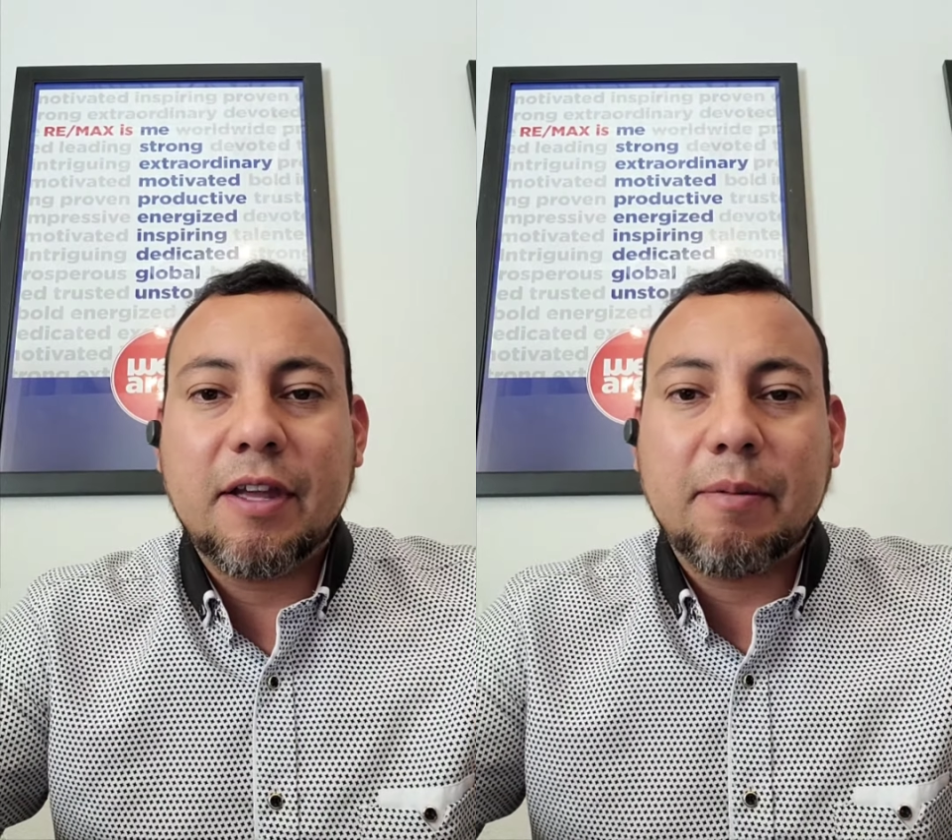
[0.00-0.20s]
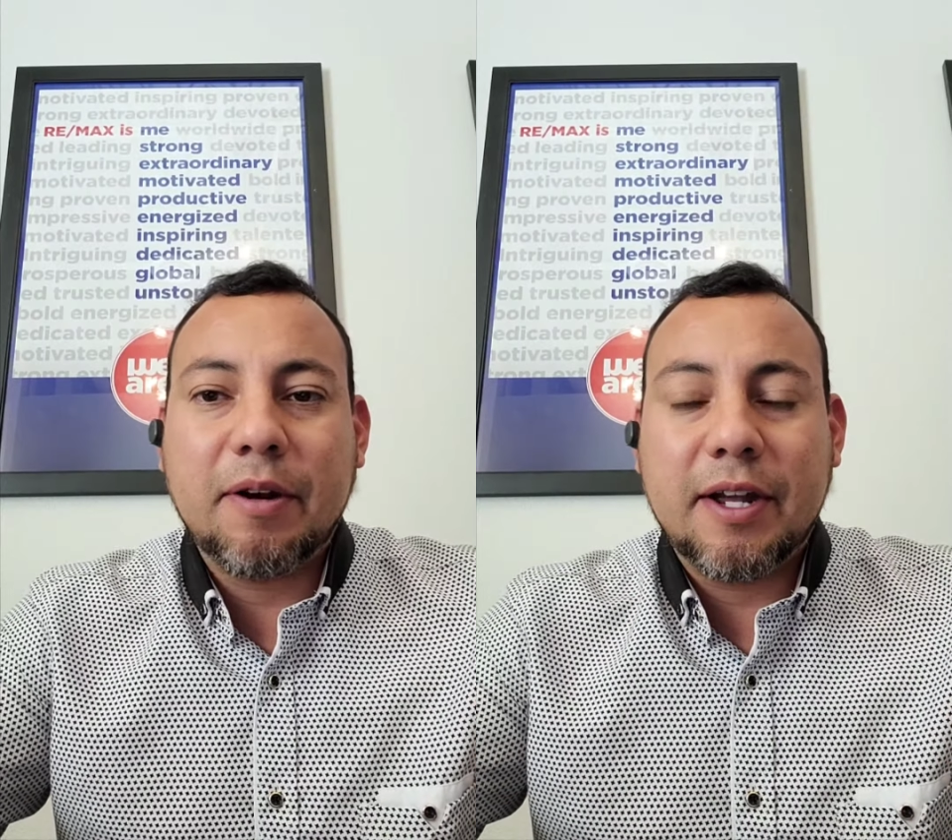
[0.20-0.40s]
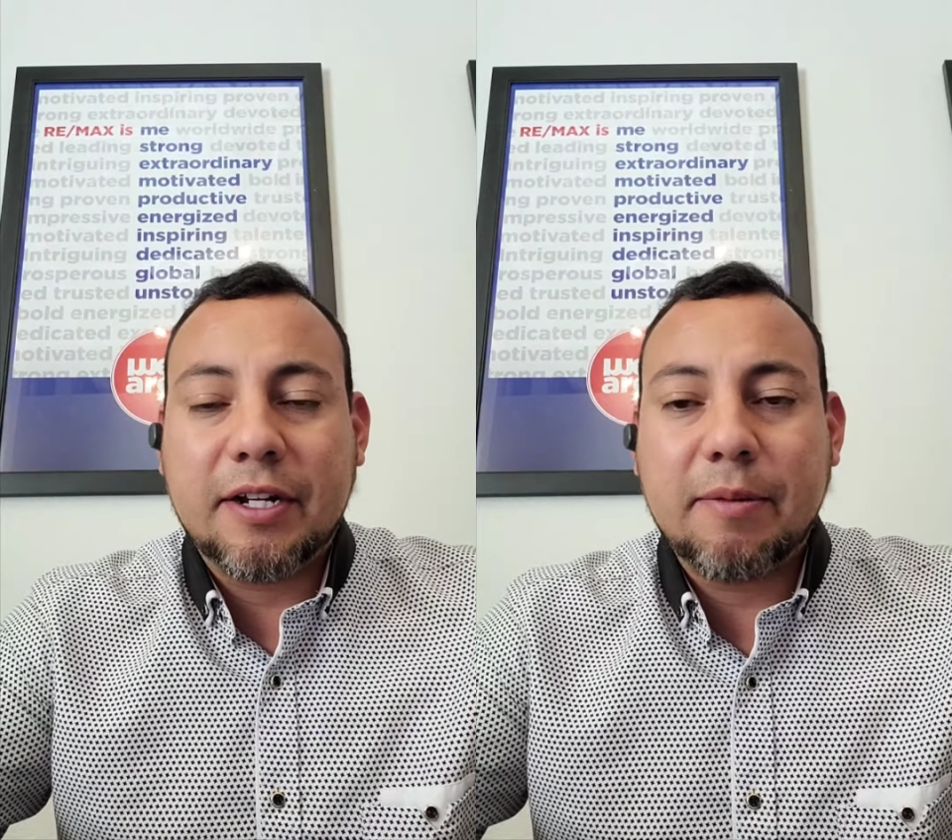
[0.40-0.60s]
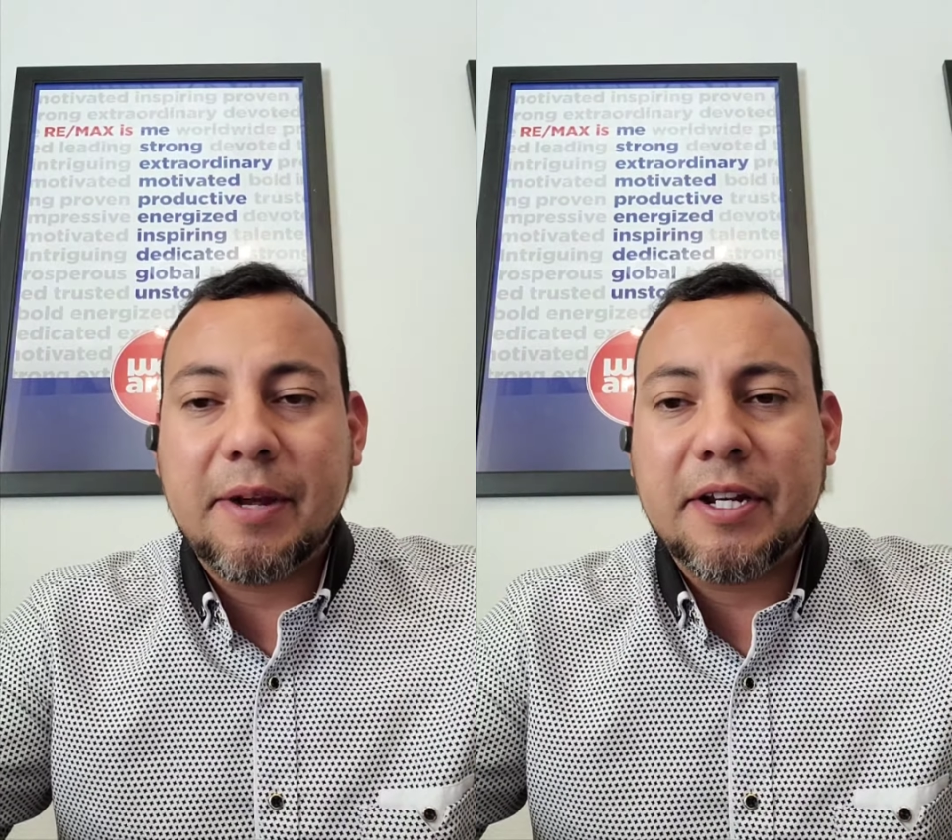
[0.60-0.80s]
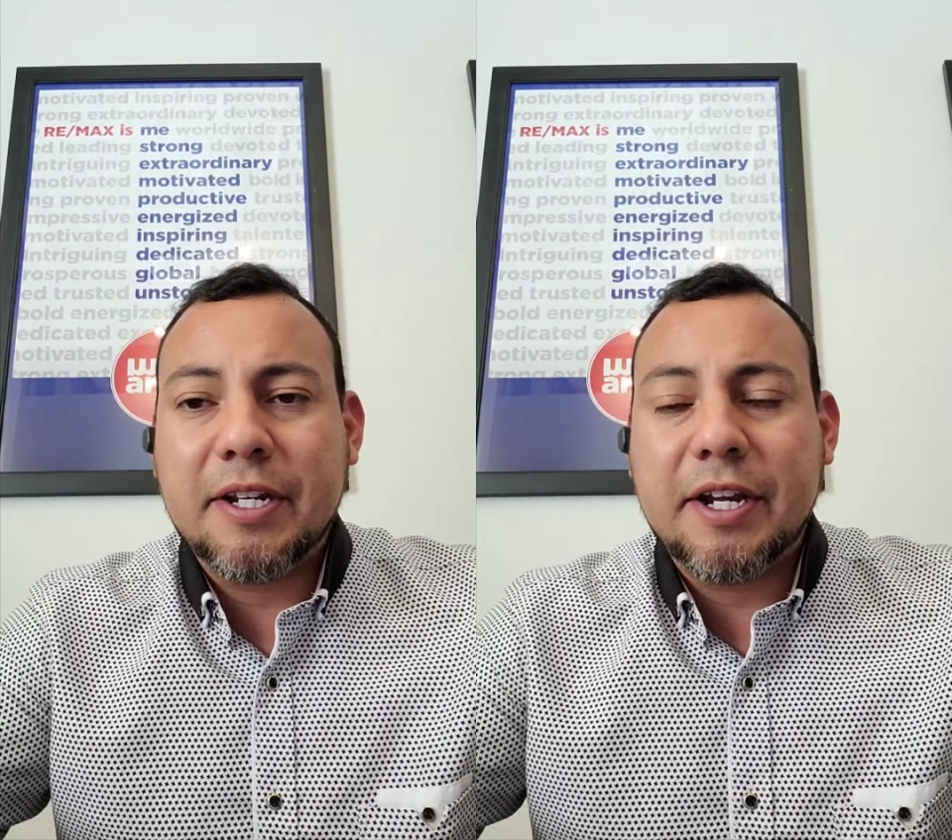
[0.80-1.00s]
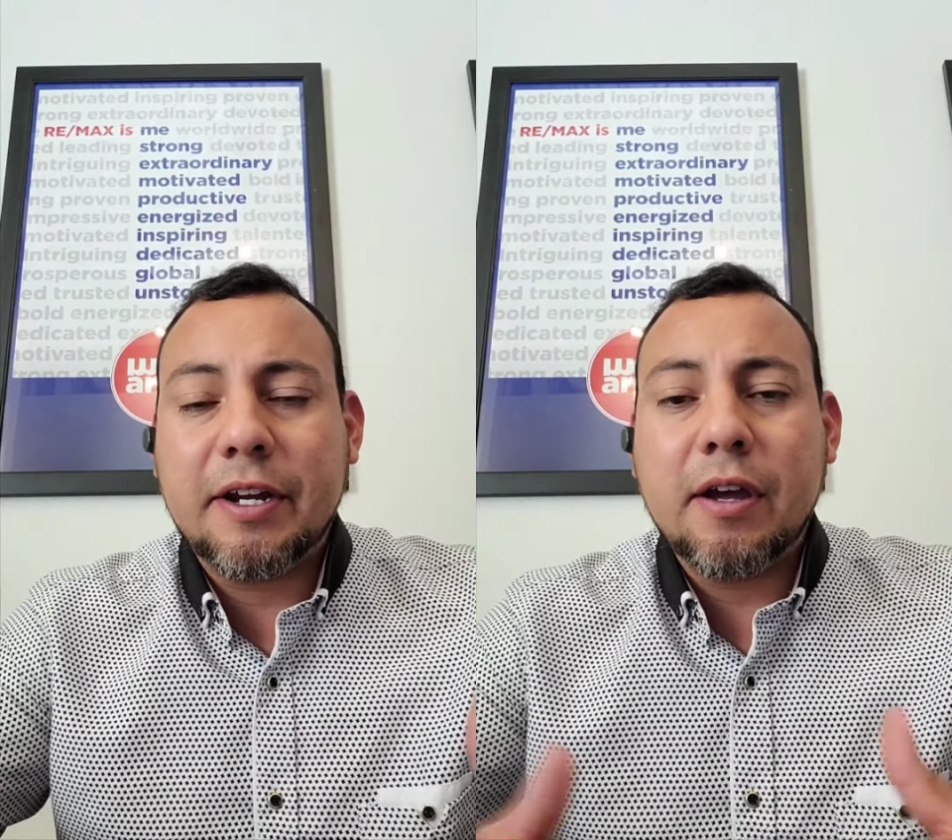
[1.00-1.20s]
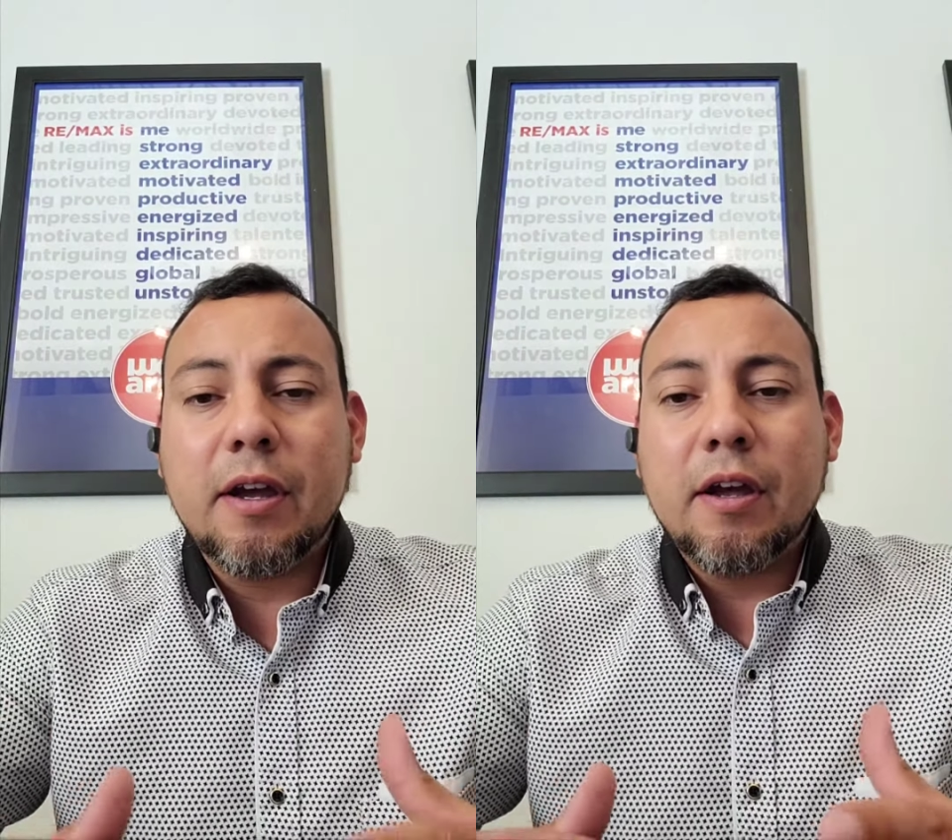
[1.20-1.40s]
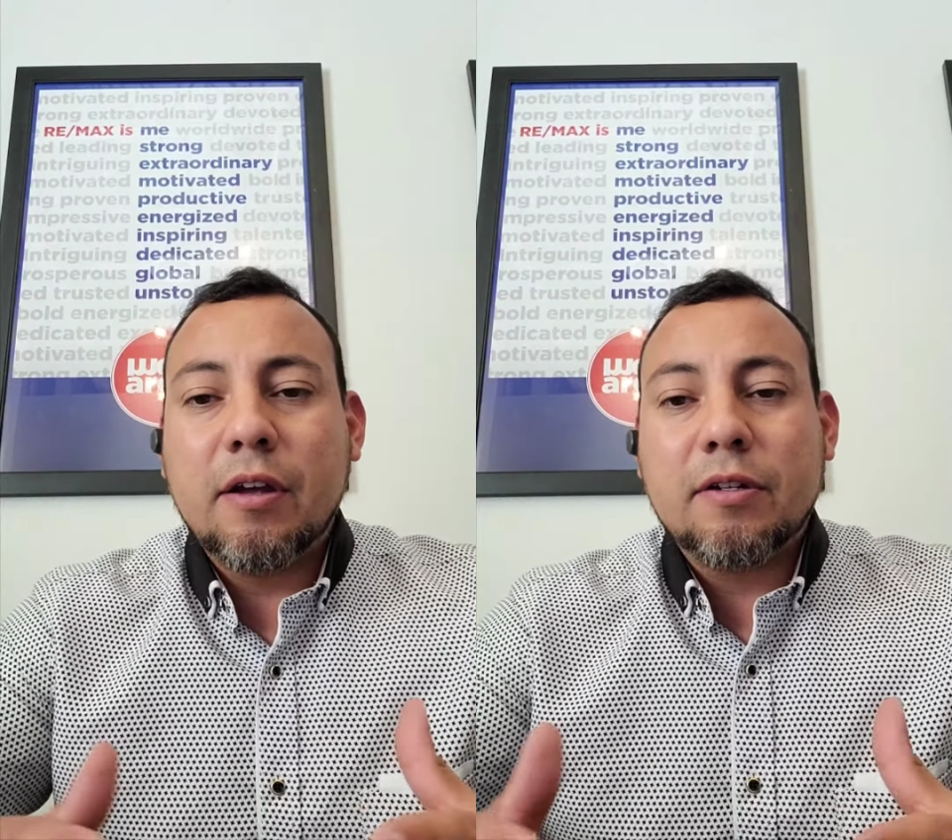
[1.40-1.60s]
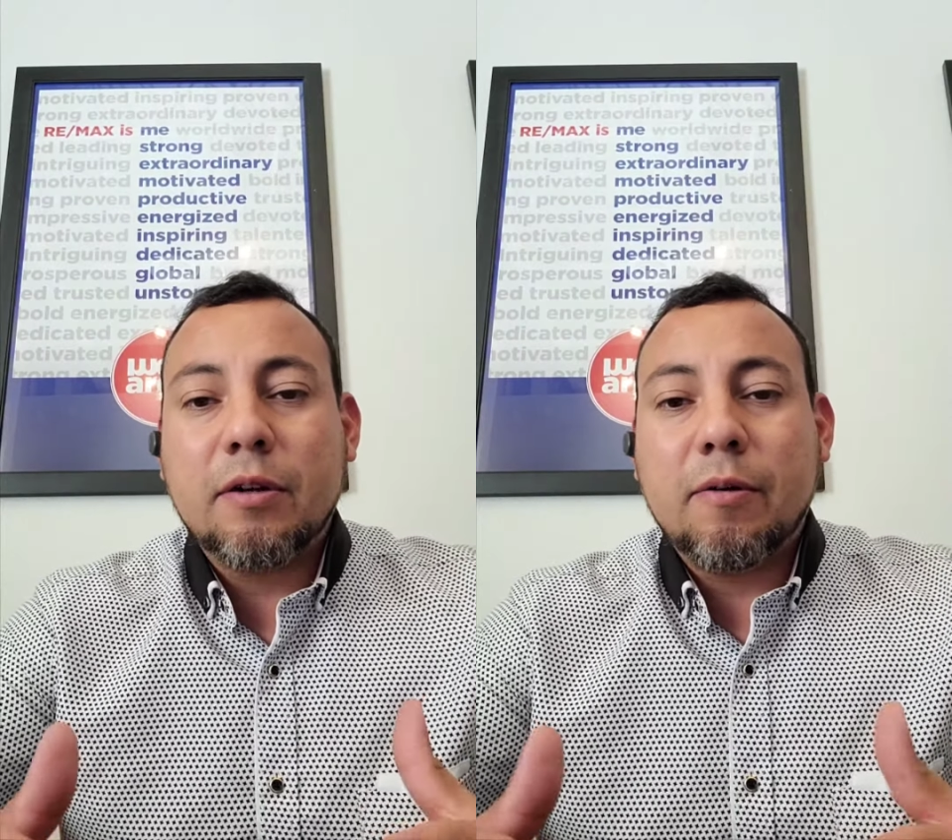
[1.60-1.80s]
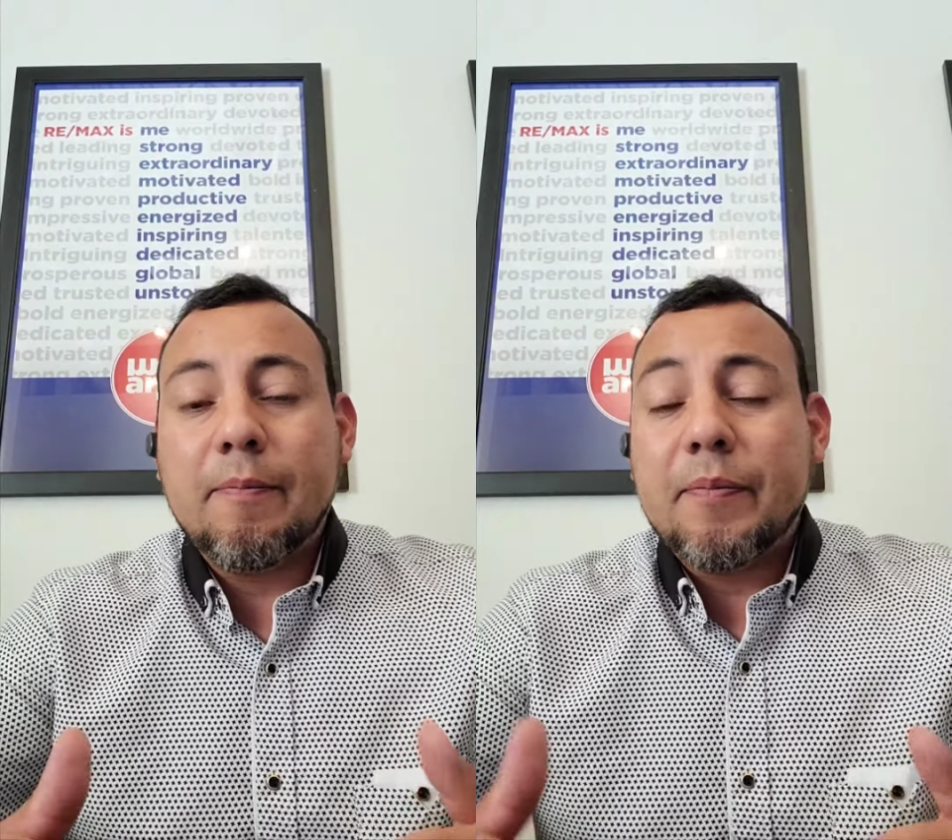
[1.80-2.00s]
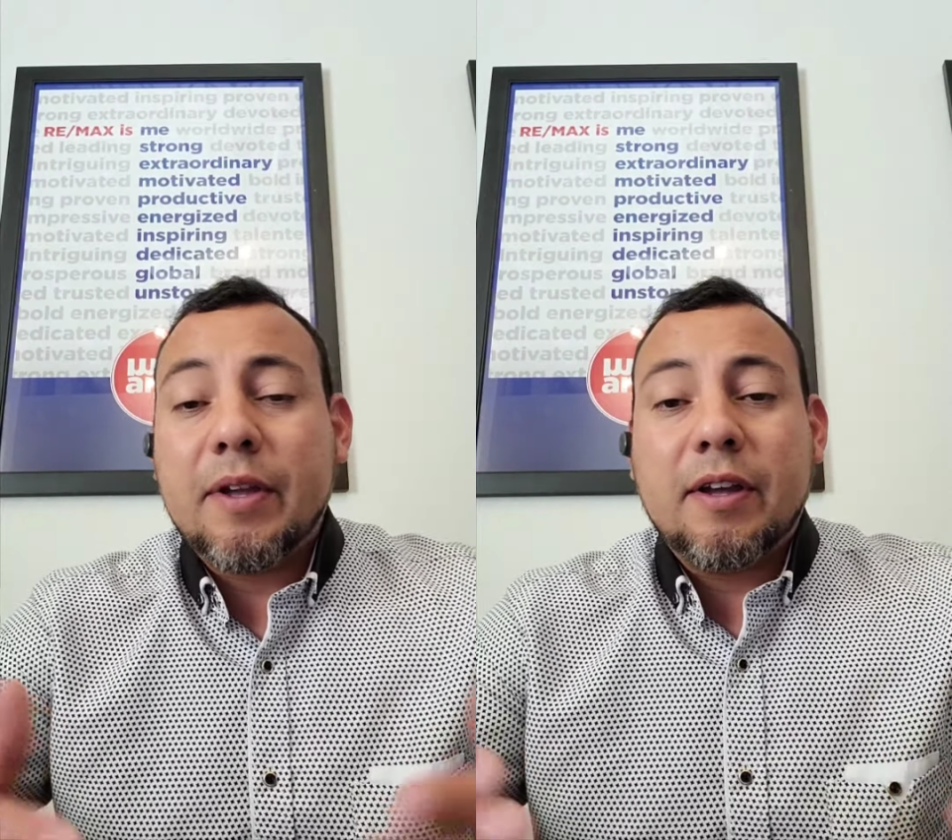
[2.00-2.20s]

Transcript: they would like to maintain. So